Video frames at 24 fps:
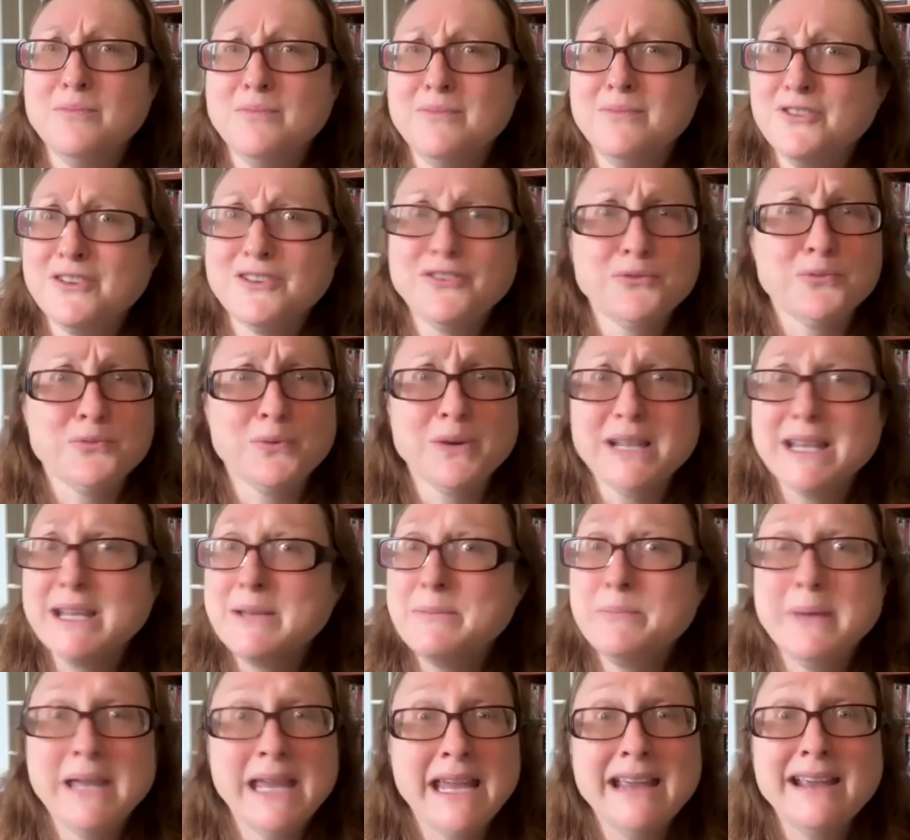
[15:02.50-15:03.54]
just
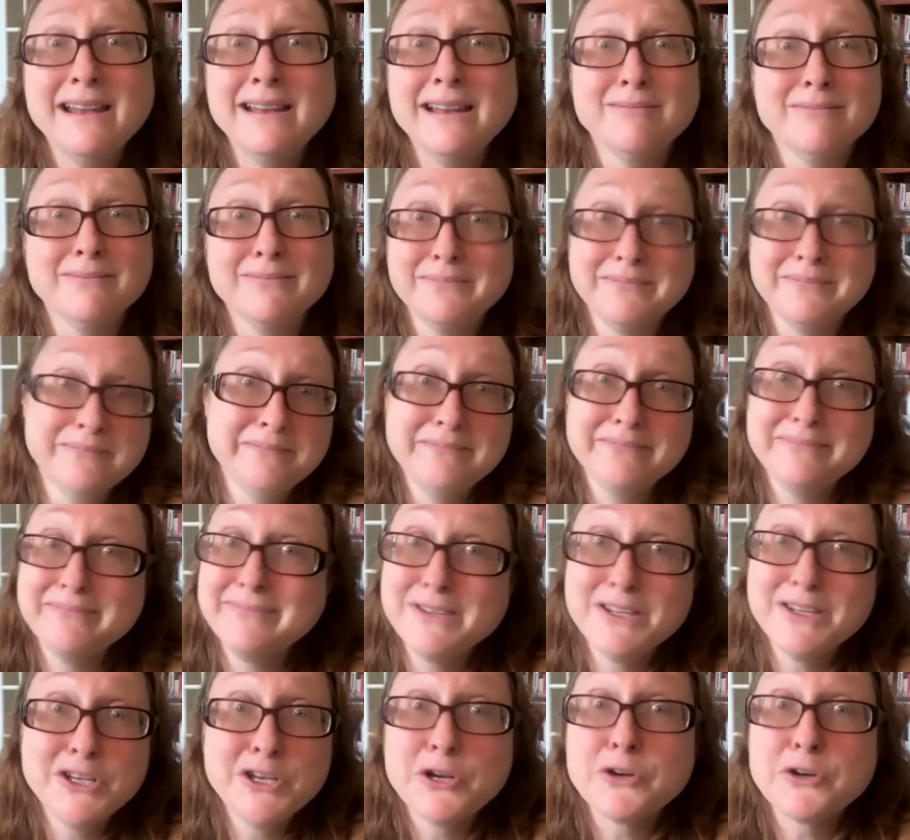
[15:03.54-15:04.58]
really being
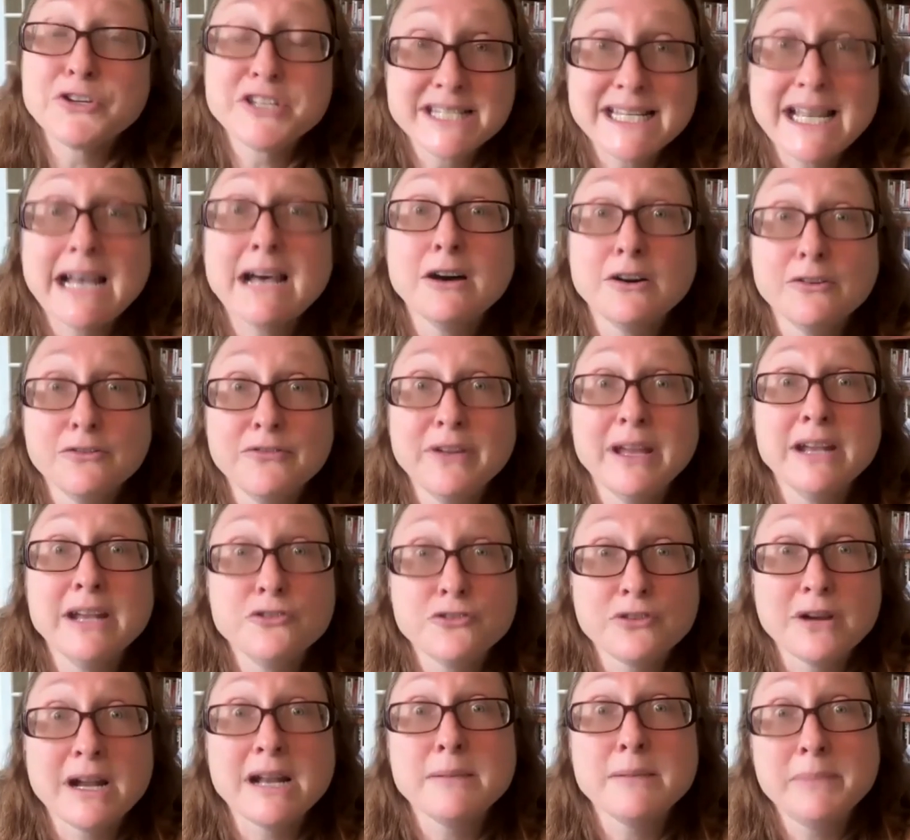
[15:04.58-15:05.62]
yourself and
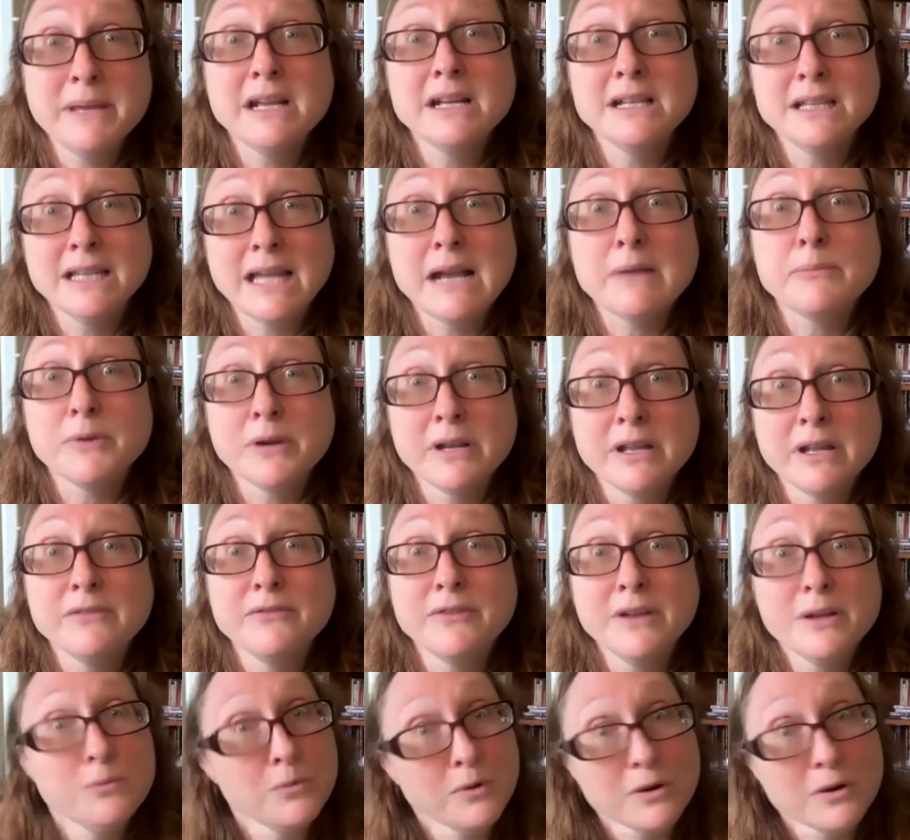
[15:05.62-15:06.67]
try to be
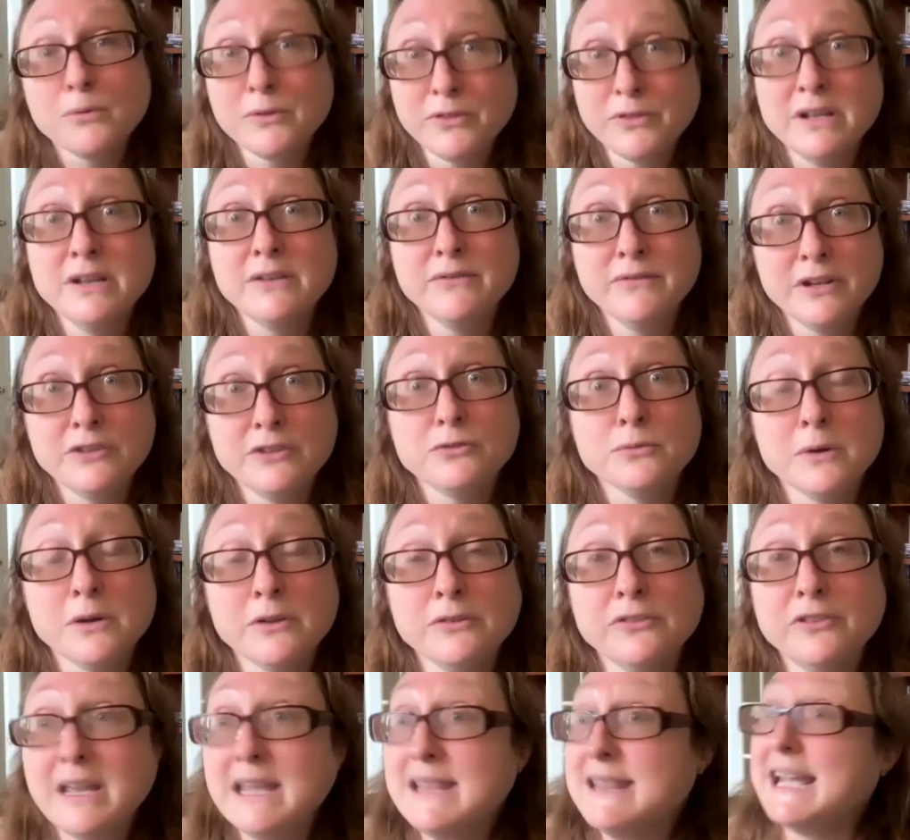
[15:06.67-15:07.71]
collaborative and work with
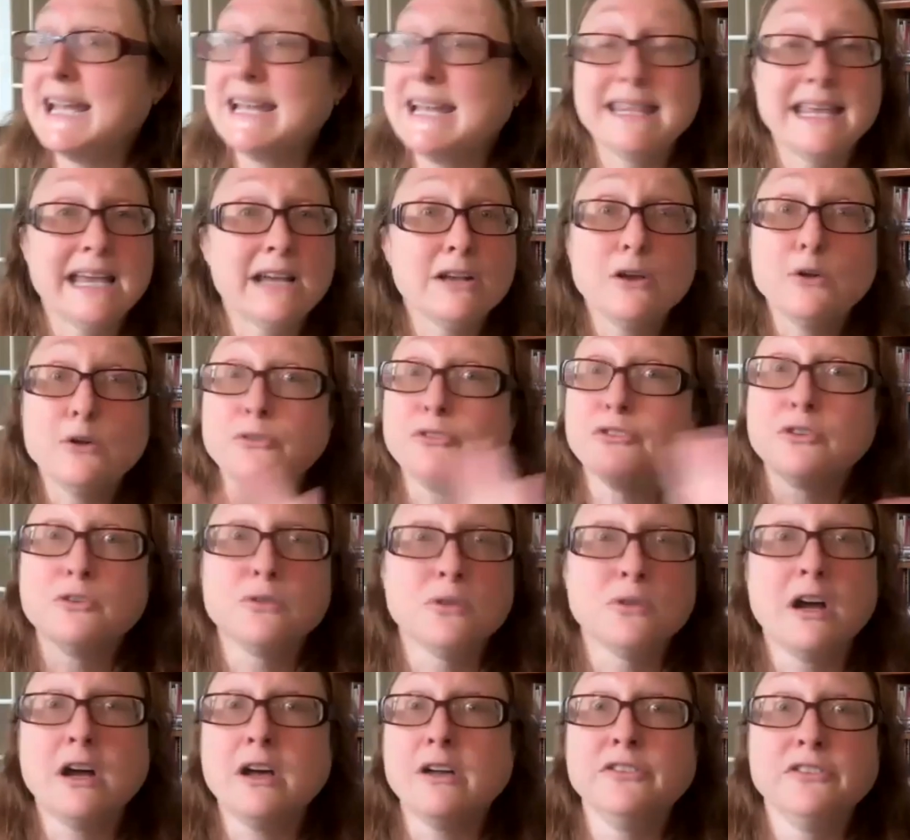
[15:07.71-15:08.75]
individuals. And that goes
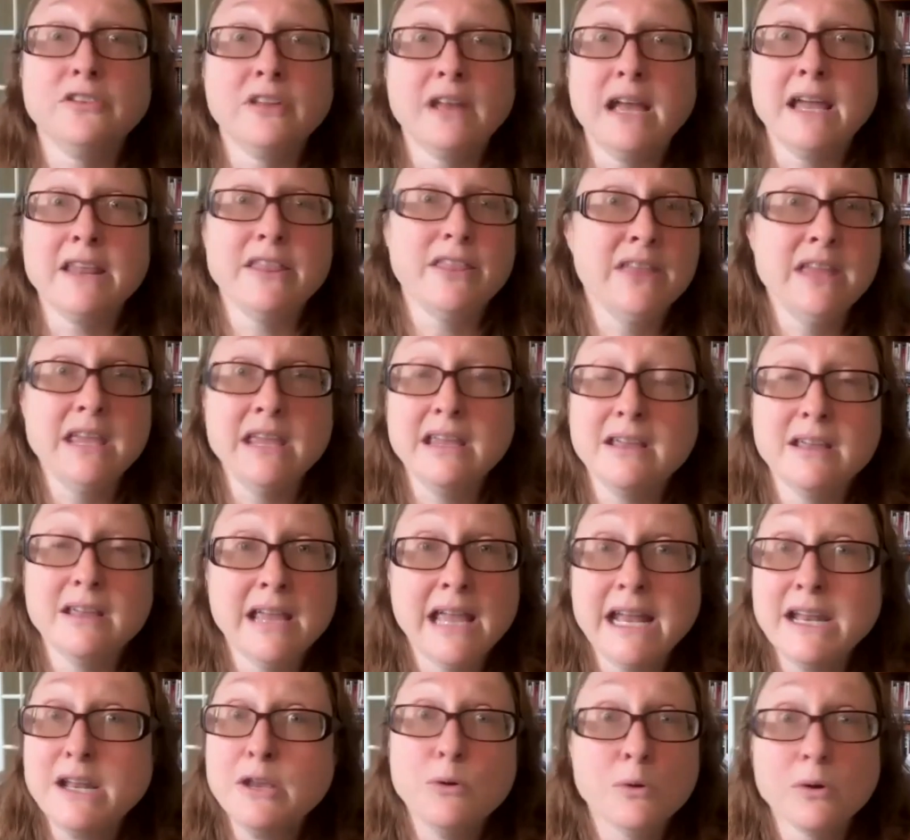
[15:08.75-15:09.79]
across, I think,
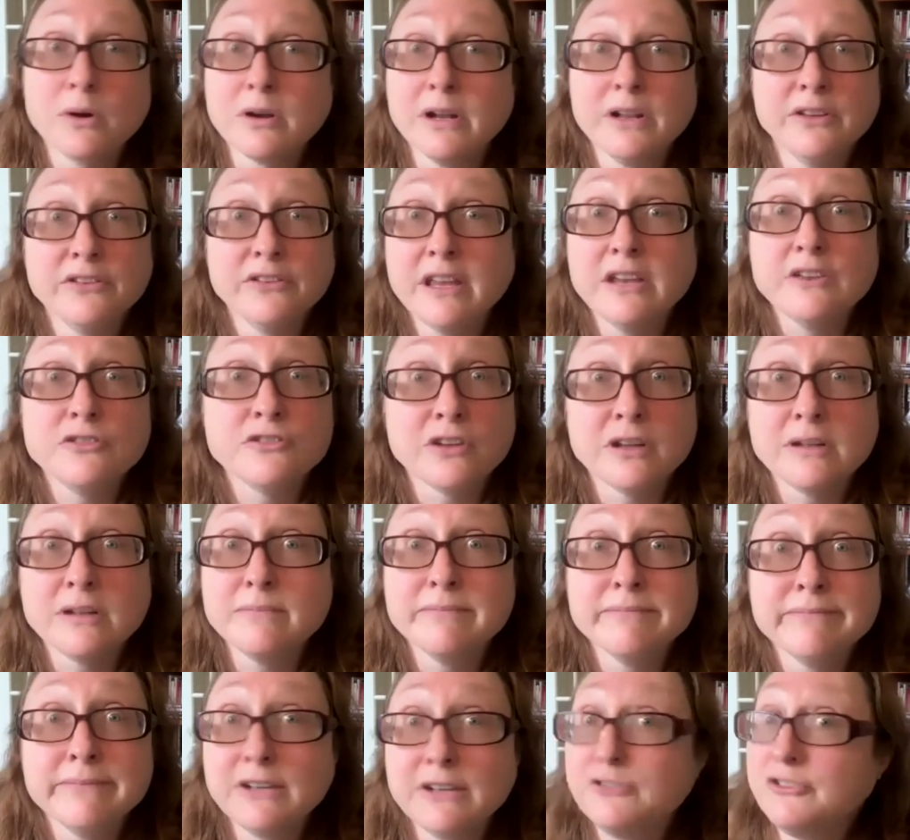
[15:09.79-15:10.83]
any organization.
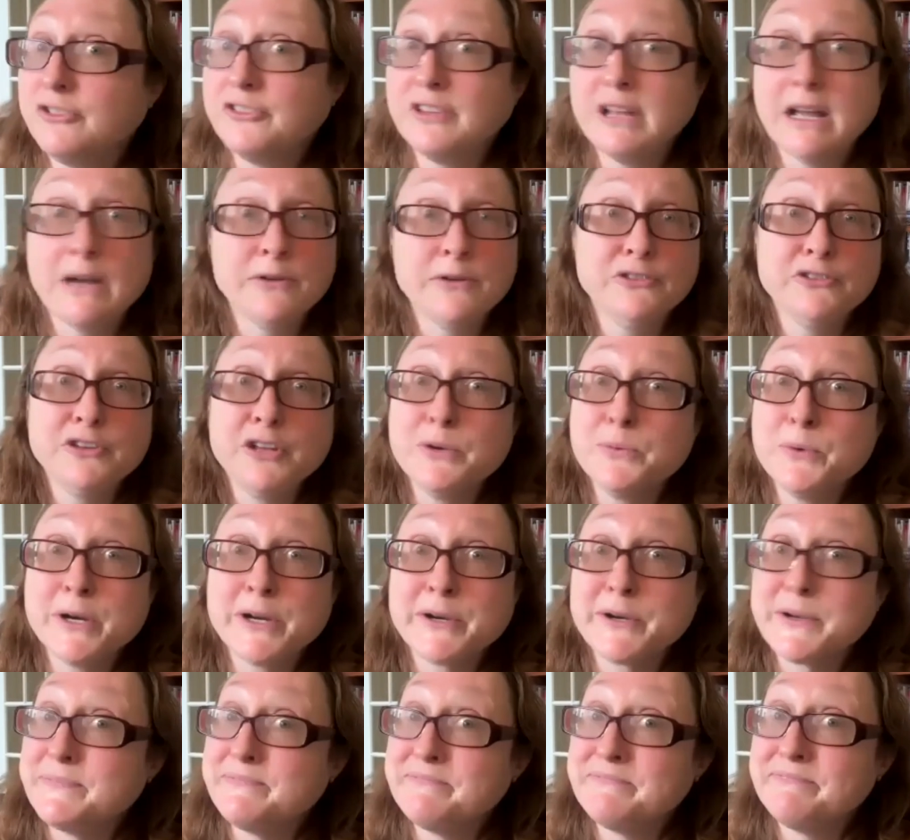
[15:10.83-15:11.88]
That's just how it's going to
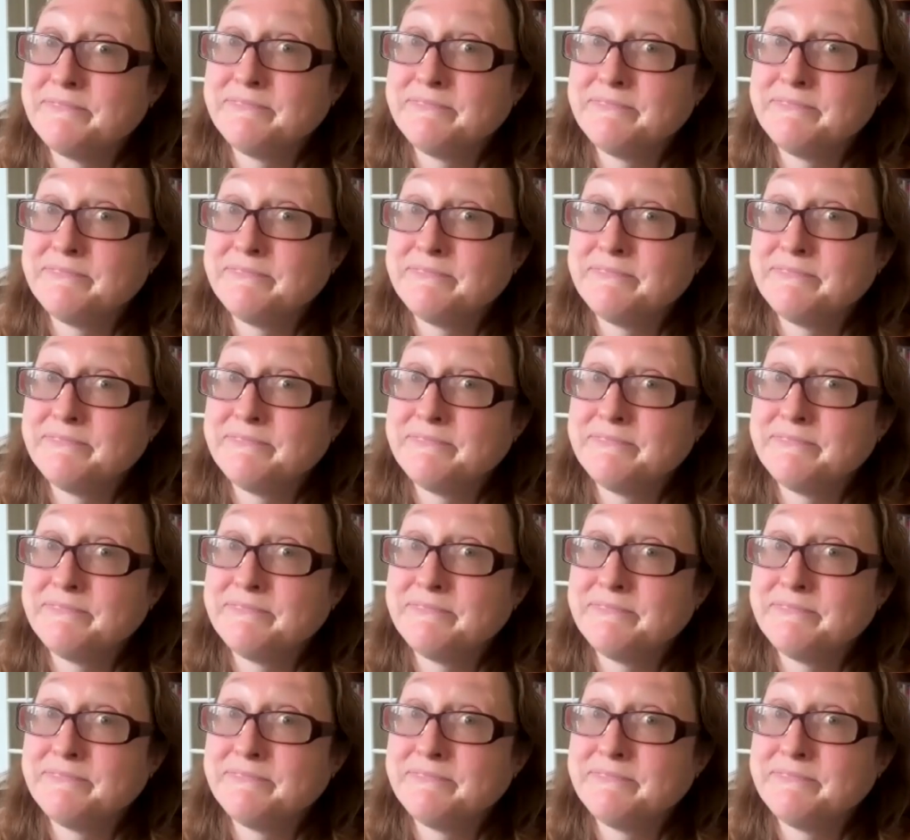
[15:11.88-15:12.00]
work.